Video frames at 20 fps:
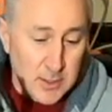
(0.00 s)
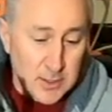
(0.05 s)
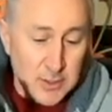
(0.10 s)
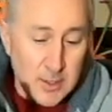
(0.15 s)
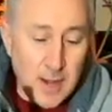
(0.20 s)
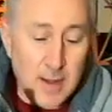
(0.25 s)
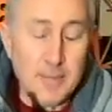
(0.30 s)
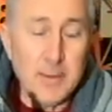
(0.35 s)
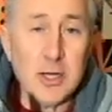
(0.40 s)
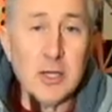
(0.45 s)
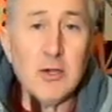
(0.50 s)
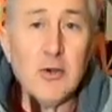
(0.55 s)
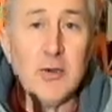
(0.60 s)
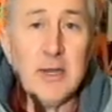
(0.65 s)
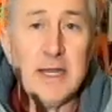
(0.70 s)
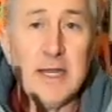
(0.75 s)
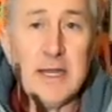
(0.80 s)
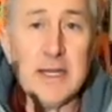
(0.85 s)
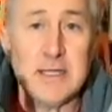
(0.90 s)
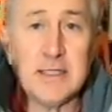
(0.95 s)
So I'm going to go
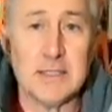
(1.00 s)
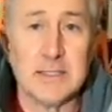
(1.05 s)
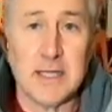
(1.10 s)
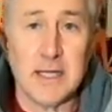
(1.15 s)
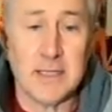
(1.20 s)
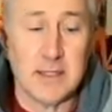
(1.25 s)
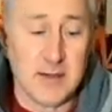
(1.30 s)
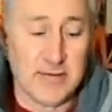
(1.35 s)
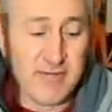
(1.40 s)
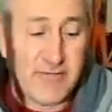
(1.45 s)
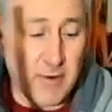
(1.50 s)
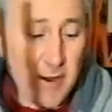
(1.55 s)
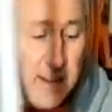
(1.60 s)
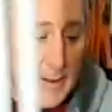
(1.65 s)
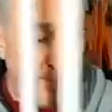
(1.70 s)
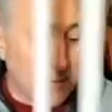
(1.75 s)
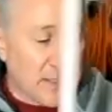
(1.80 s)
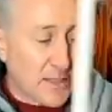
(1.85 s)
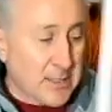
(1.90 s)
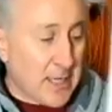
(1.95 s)
ahead and set the
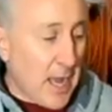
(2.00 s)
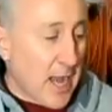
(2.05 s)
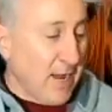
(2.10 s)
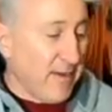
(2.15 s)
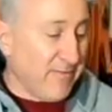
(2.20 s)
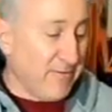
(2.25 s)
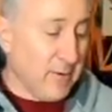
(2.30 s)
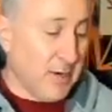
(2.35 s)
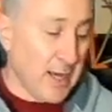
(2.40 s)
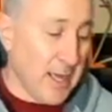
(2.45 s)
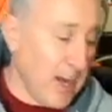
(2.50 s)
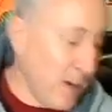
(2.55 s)
frame aside for